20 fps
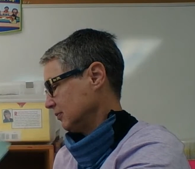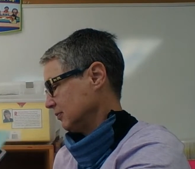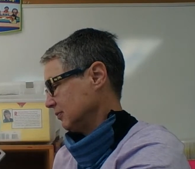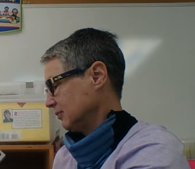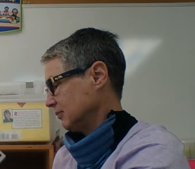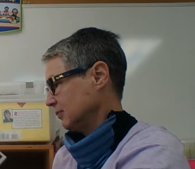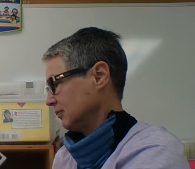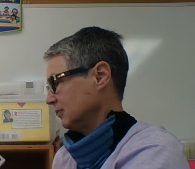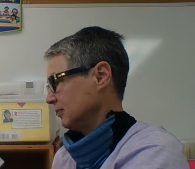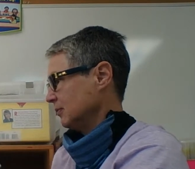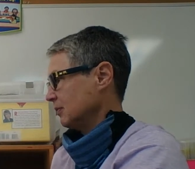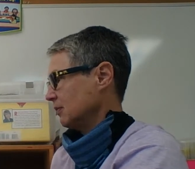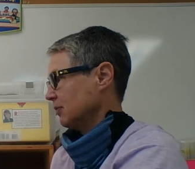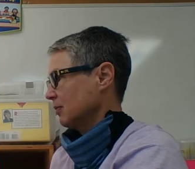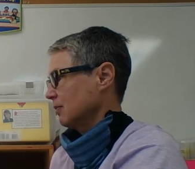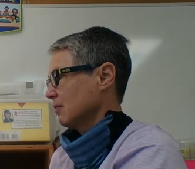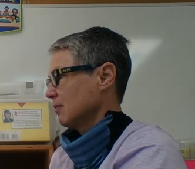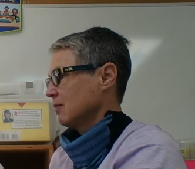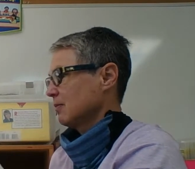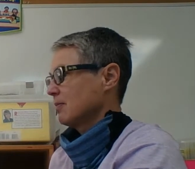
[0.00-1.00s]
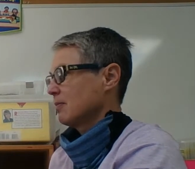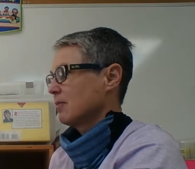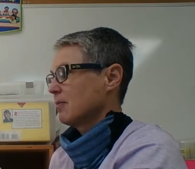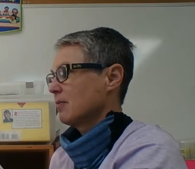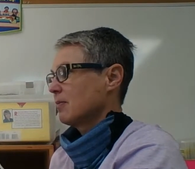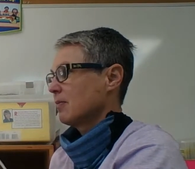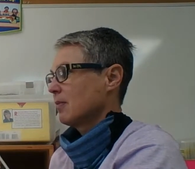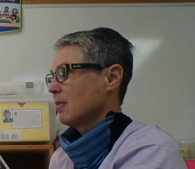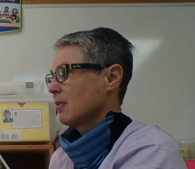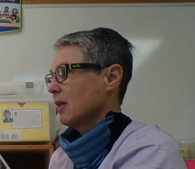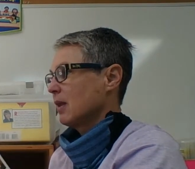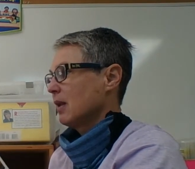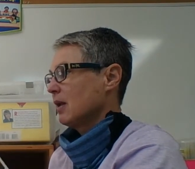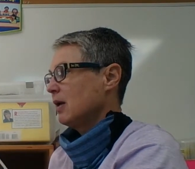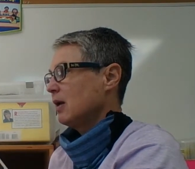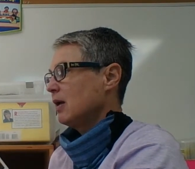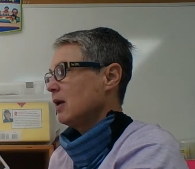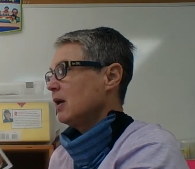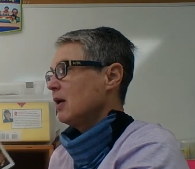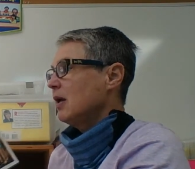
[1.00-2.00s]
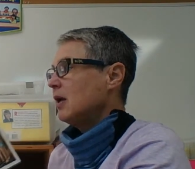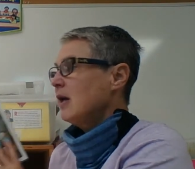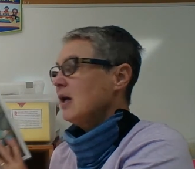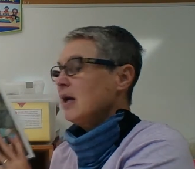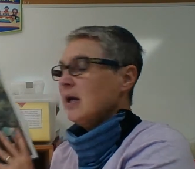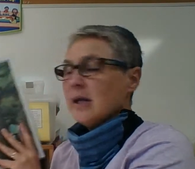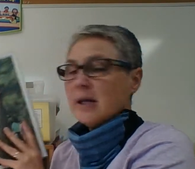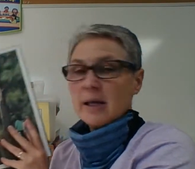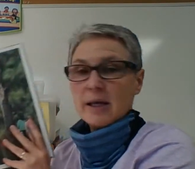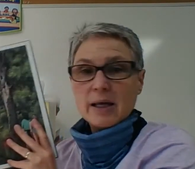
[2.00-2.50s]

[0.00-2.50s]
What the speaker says: Nobody speaks.